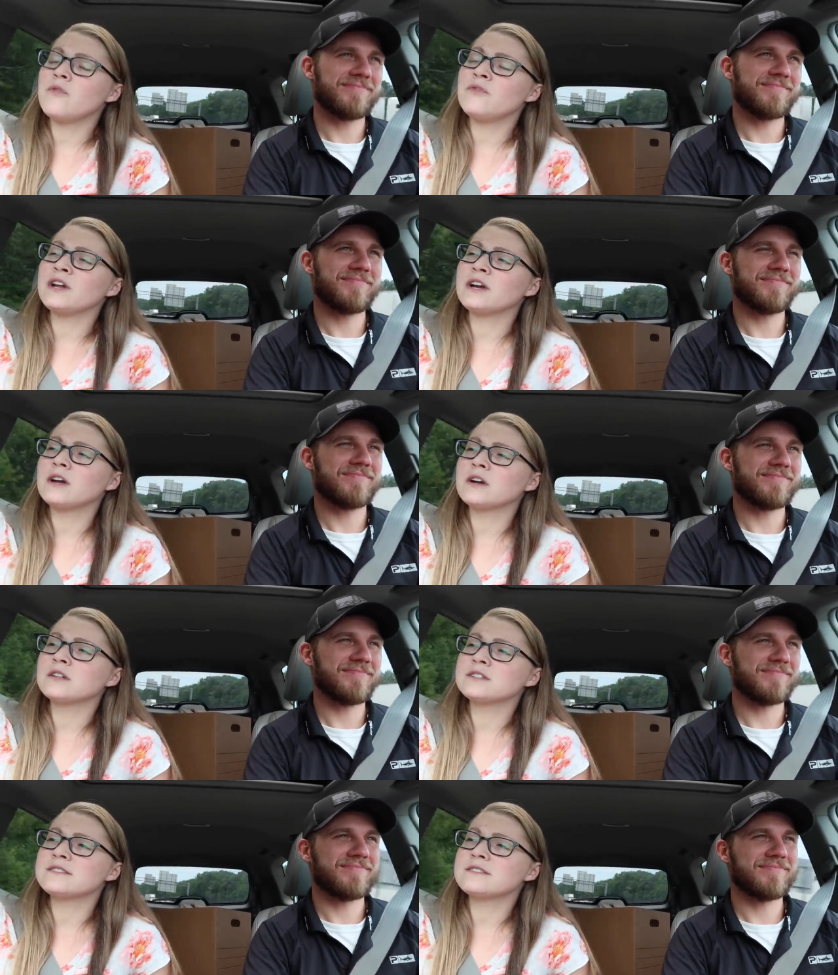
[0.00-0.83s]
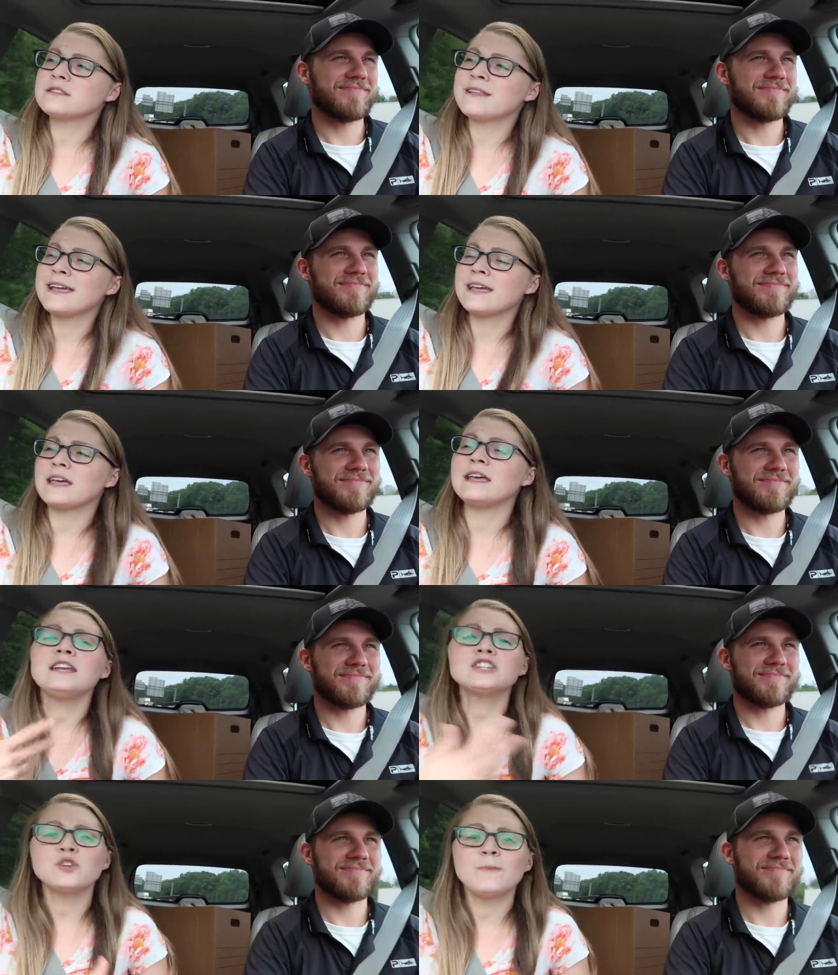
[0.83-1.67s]
Speaker 1: there's like
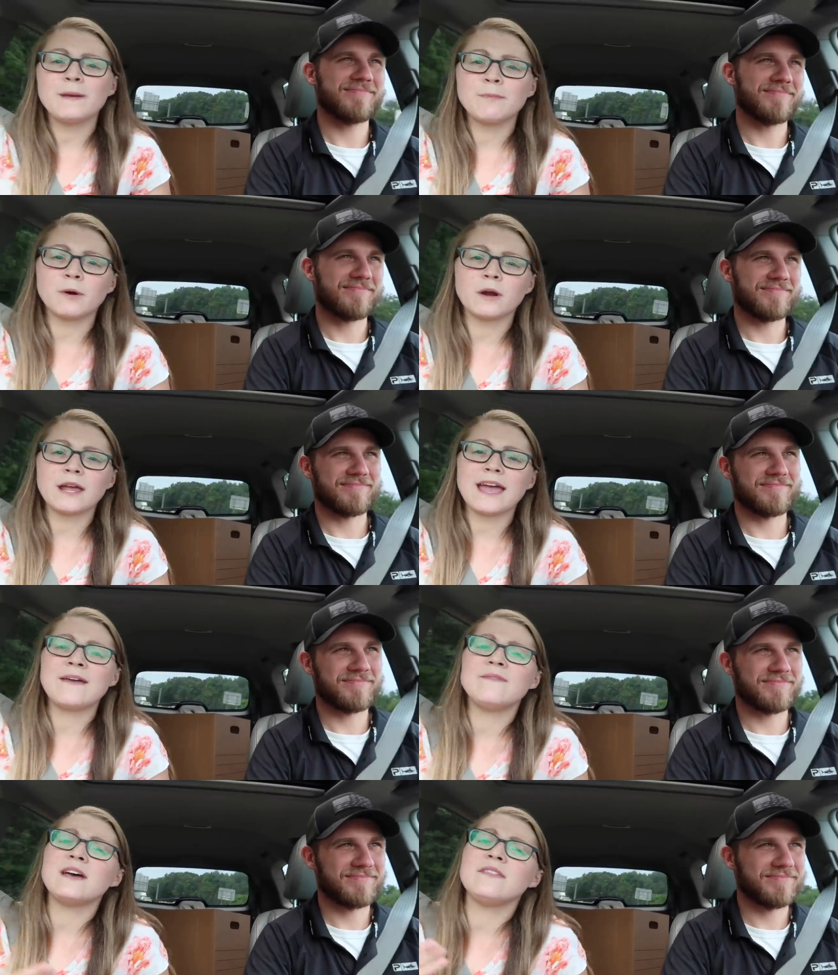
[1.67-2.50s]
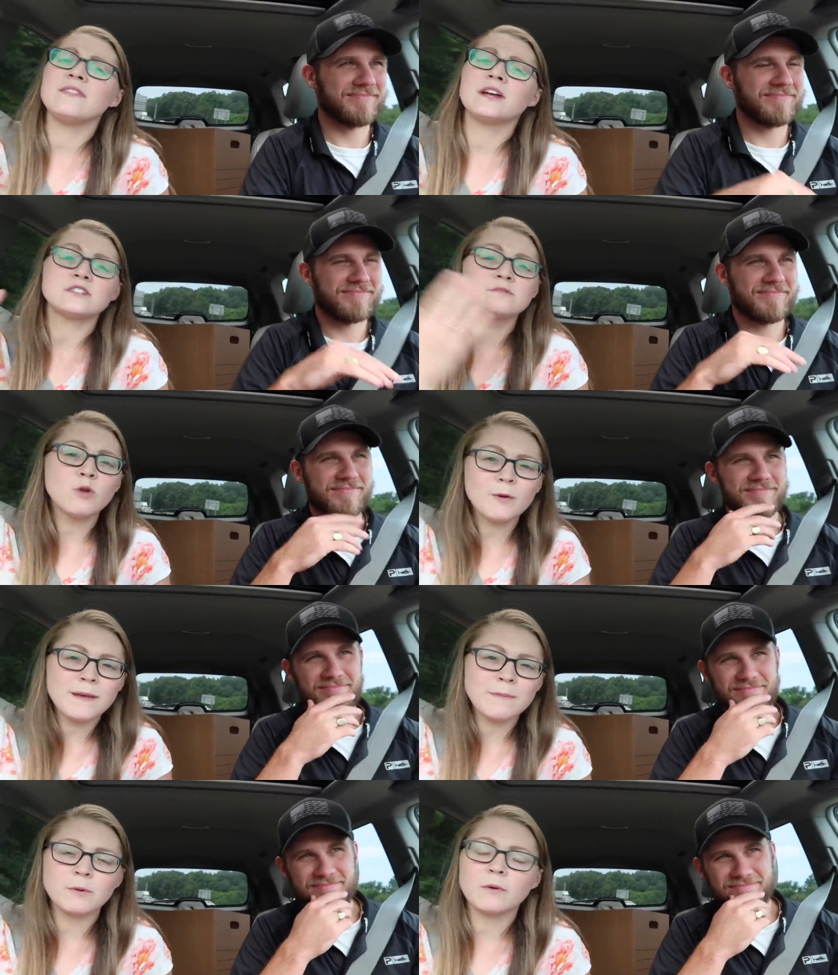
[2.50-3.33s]
initial paperwork and then there's more
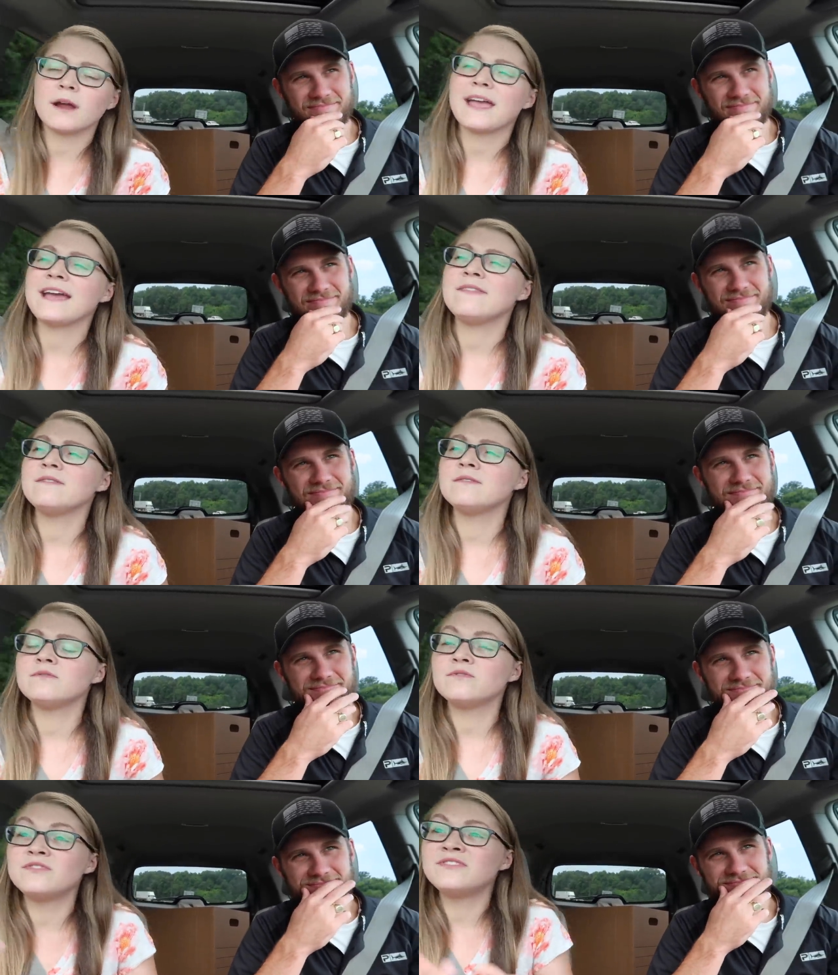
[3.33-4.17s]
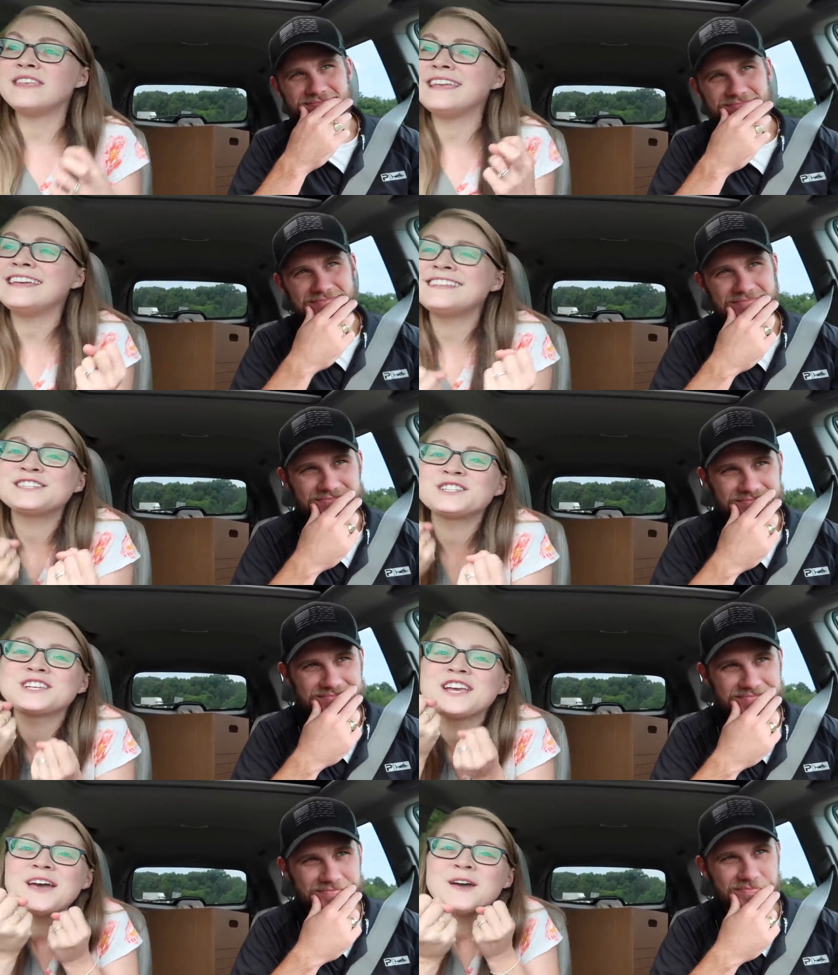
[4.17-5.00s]
paperwork and
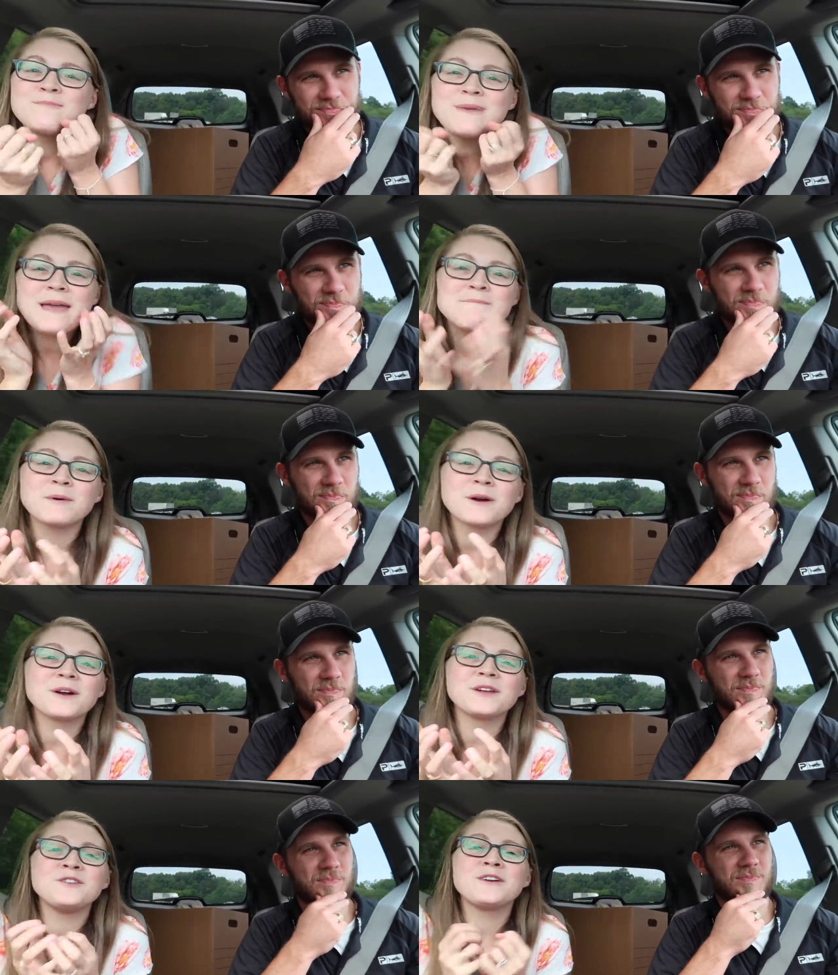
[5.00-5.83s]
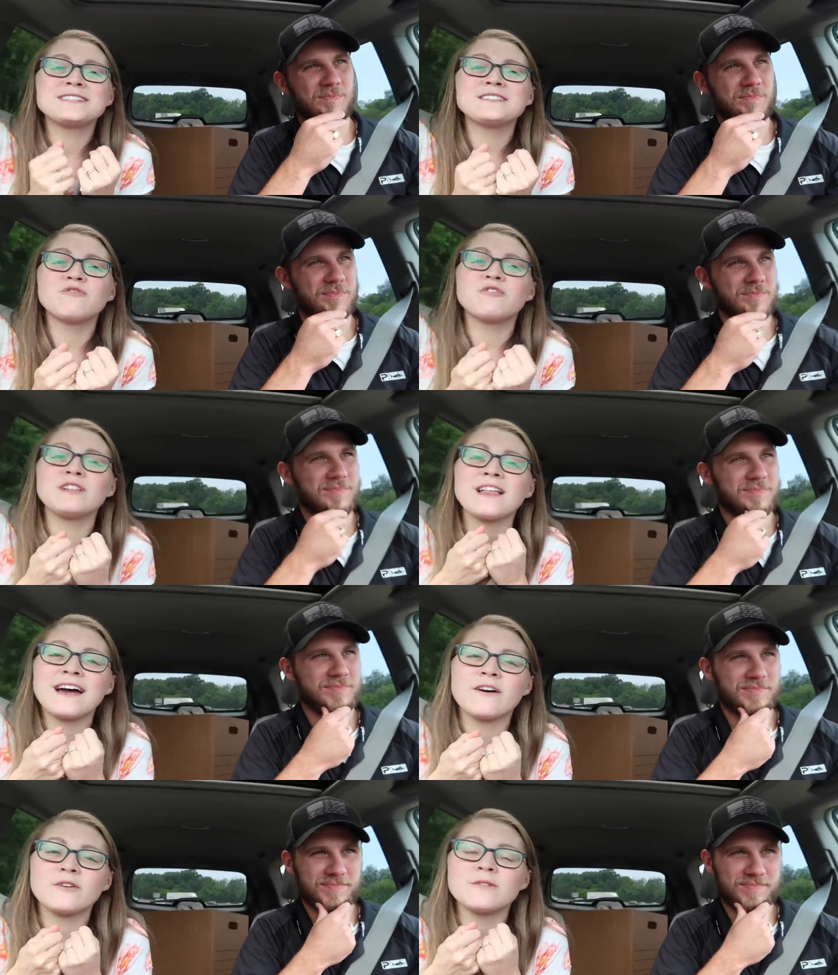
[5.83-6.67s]
each paper you get to fill
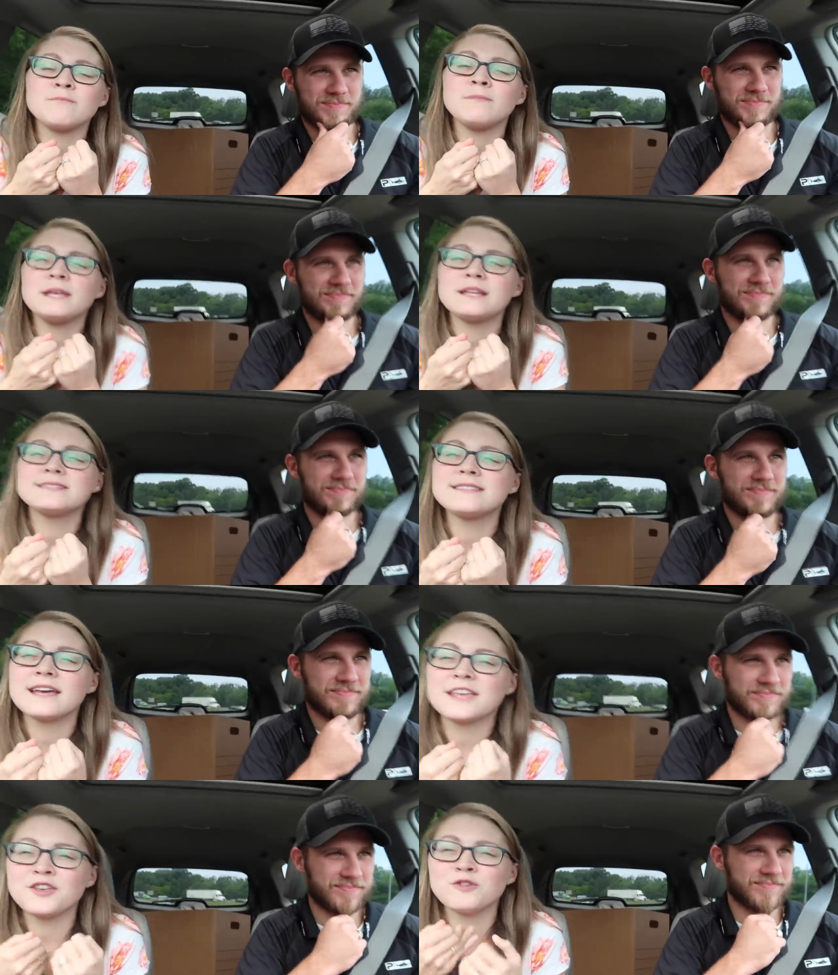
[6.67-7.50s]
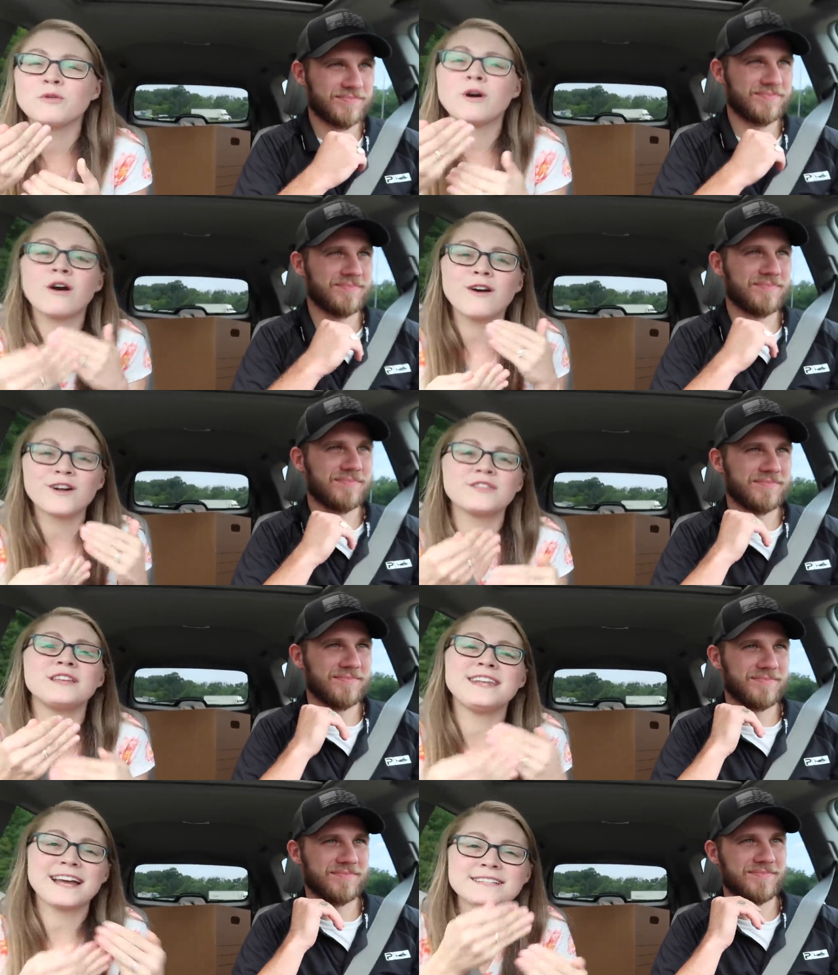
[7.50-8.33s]
out means that you are
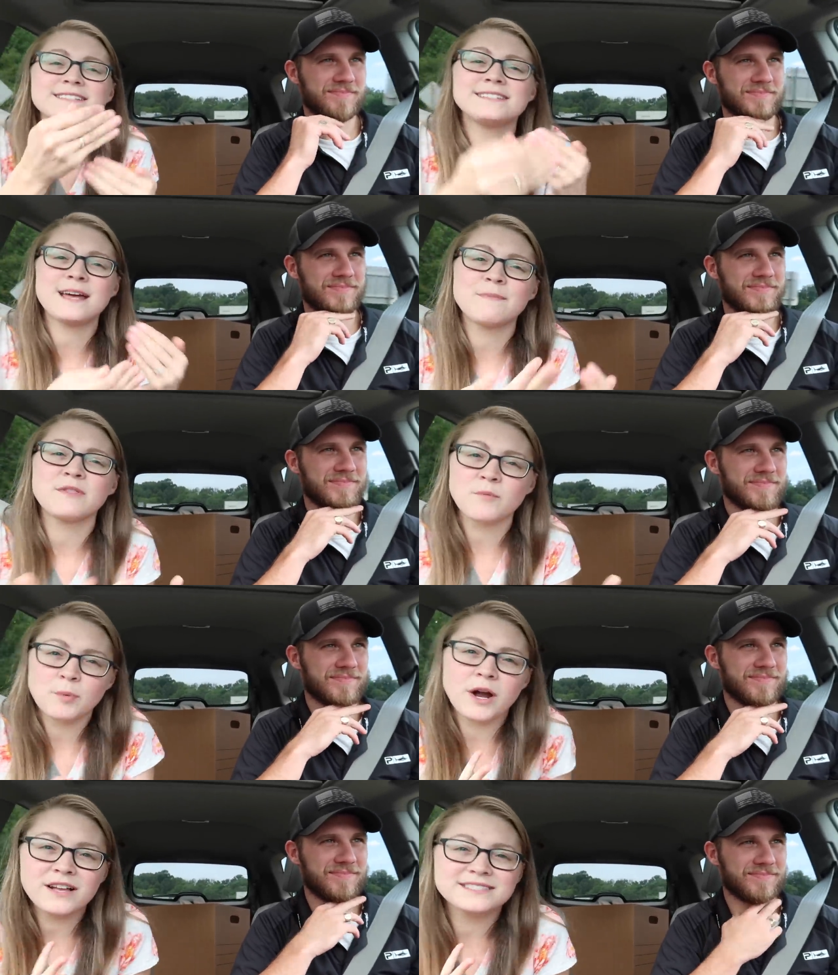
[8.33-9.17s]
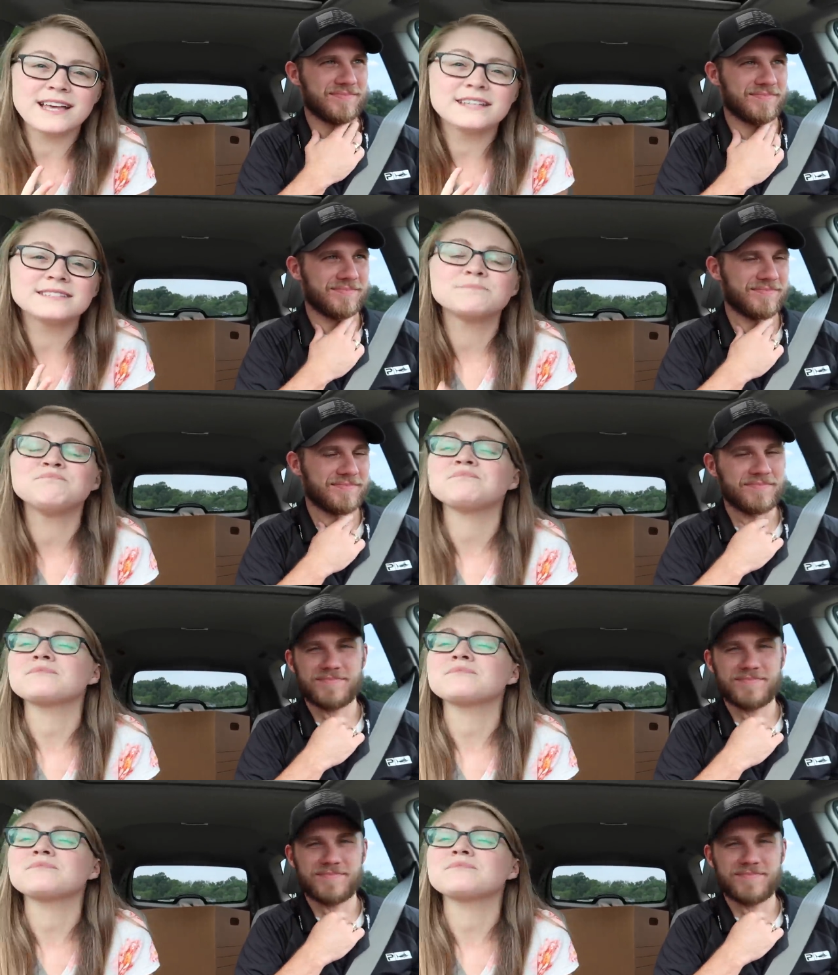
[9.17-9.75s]
the next step of the process.